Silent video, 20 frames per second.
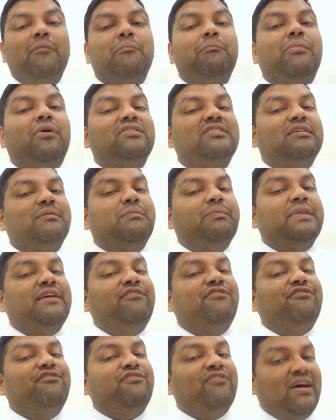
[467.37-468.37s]
possibly
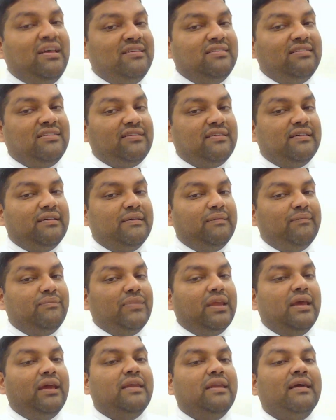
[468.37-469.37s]
faster
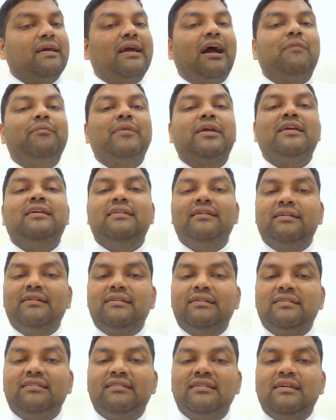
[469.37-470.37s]
in the coming
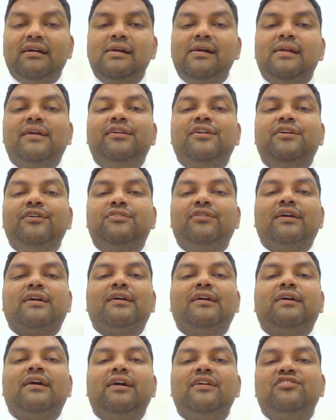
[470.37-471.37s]
years due to the
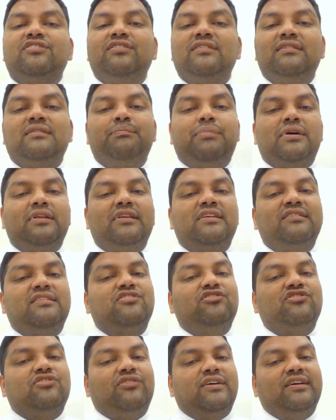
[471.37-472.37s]
conscious policy
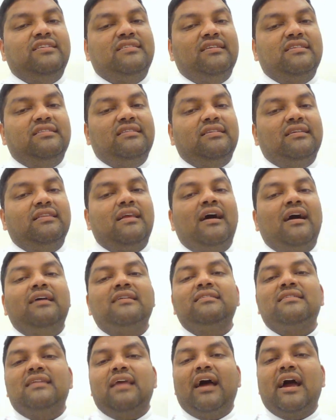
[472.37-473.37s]
choices in the
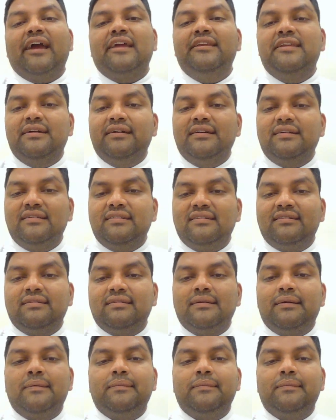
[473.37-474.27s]
last 9 years.